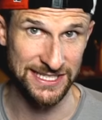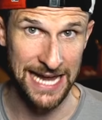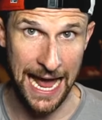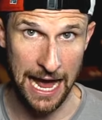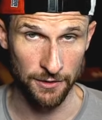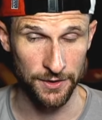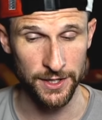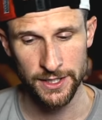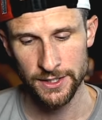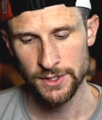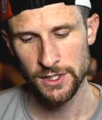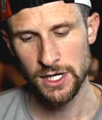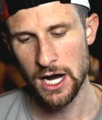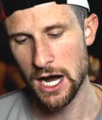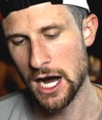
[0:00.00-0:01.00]
down,
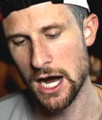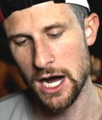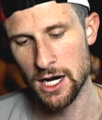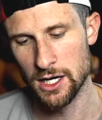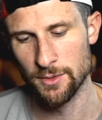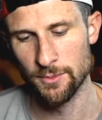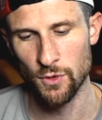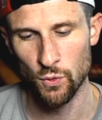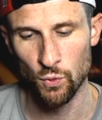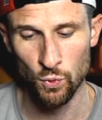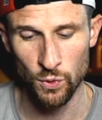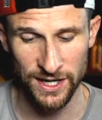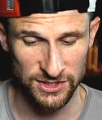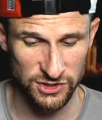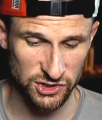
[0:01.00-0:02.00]

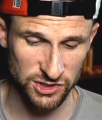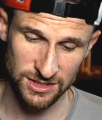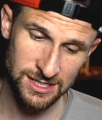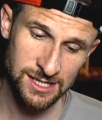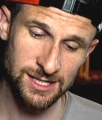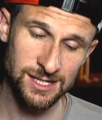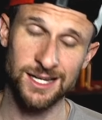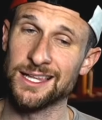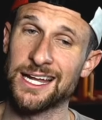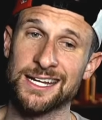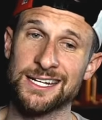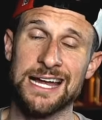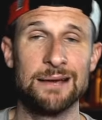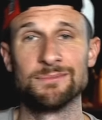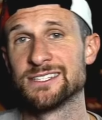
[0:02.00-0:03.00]
which a lot
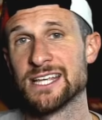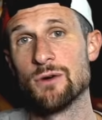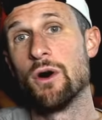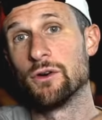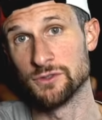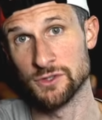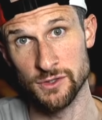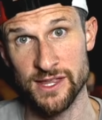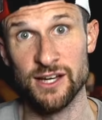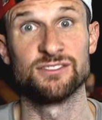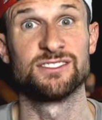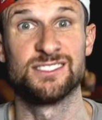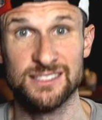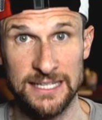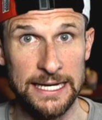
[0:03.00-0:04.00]
of times they won't do. They'll
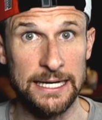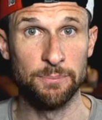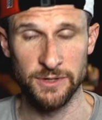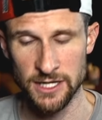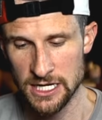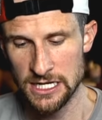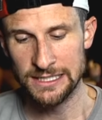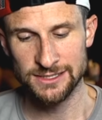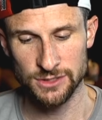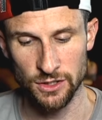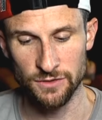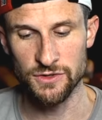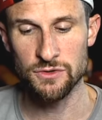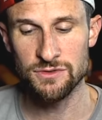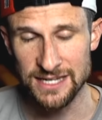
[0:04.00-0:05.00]
skip. So
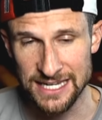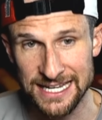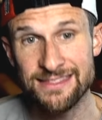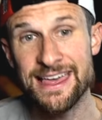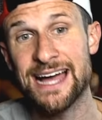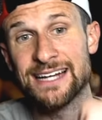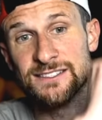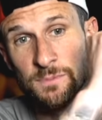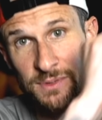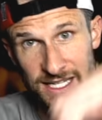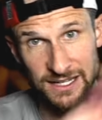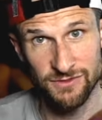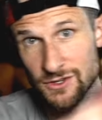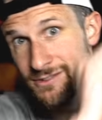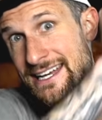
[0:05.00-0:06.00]
if you need that, but
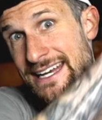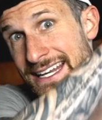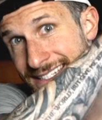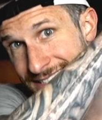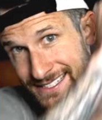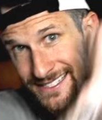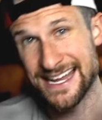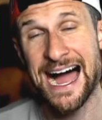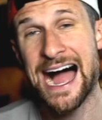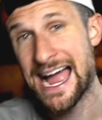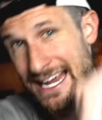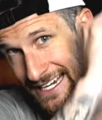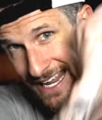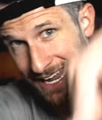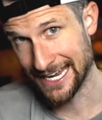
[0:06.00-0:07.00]
if you need it to die
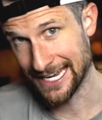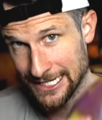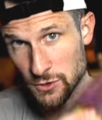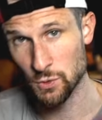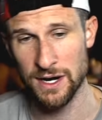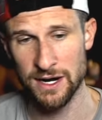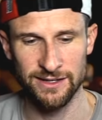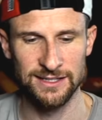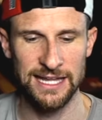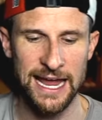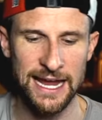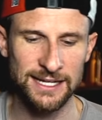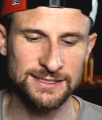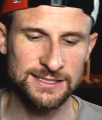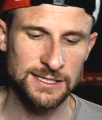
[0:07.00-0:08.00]
and end where it
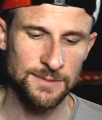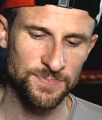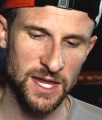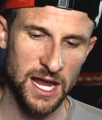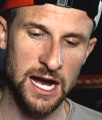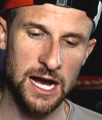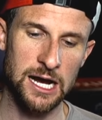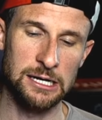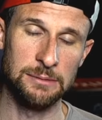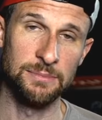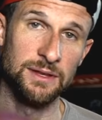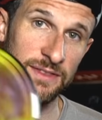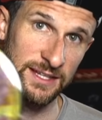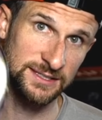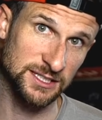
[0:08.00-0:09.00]
lands,
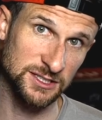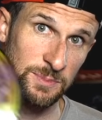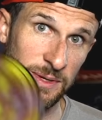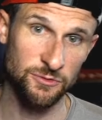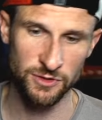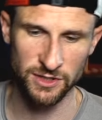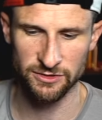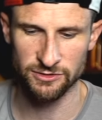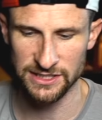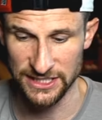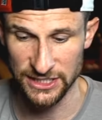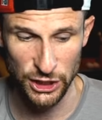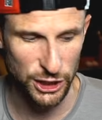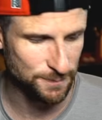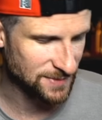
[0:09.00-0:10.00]
this has been really, really
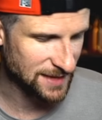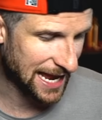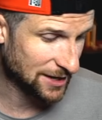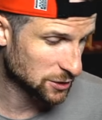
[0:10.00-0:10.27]
good at